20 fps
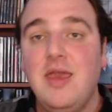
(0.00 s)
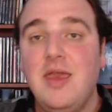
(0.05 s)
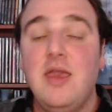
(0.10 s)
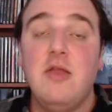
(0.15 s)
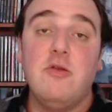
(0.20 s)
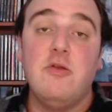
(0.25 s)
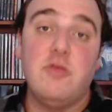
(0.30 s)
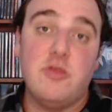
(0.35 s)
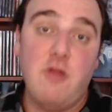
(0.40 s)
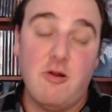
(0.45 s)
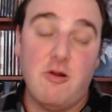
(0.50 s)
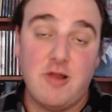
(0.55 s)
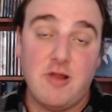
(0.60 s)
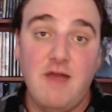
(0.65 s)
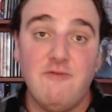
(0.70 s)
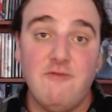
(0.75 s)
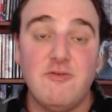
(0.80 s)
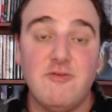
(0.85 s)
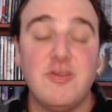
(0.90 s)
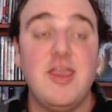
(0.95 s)
Start a
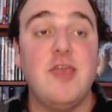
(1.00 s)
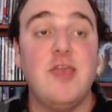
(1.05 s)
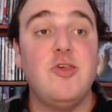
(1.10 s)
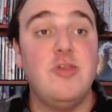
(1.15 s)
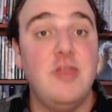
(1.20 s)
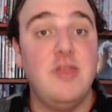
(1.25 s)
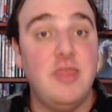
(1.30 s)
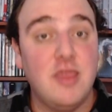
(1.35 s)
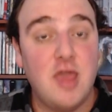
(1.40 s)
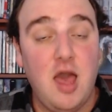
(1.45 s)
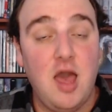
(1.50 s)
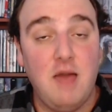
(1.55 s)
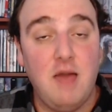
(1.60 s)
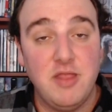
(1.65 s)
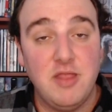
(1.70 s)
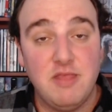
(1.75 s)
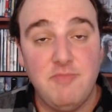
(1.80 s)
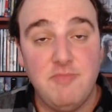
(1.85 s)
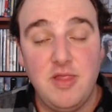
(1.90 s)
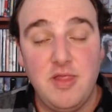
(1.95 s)
conversation in the comments
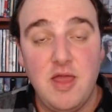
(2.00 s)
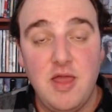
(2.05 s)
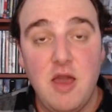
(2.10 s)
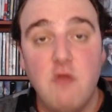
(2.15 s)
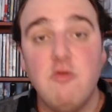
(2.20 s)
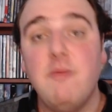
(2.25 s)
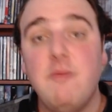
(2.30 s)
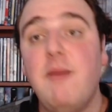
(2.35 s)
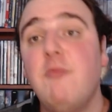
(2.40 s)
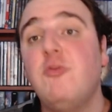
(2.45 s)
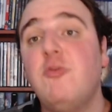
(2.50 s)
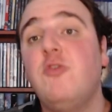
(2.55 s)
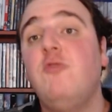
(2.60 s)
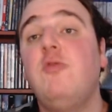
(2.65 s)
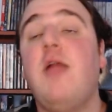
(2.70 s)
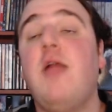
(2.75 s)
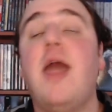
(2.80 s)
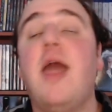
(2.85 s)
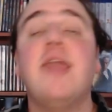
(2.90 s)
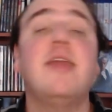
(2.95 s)
below. Remember to
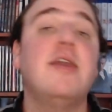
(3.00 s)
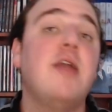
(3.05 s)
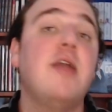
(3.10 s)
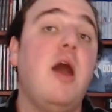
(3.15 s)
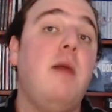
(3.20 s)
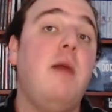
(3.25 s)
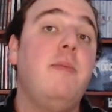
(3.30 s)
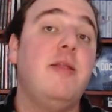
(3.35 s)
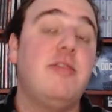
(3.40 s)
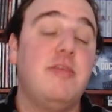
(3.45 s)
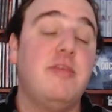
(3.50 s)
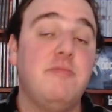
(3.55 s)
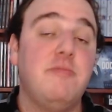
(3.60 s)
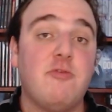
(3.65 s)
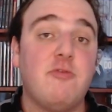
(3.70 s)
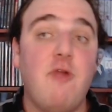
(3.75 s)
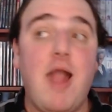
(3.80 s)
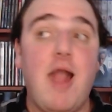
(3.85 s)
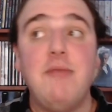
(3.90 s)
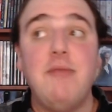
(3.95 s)
like, comment,
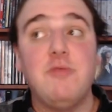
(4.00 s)
subscribe.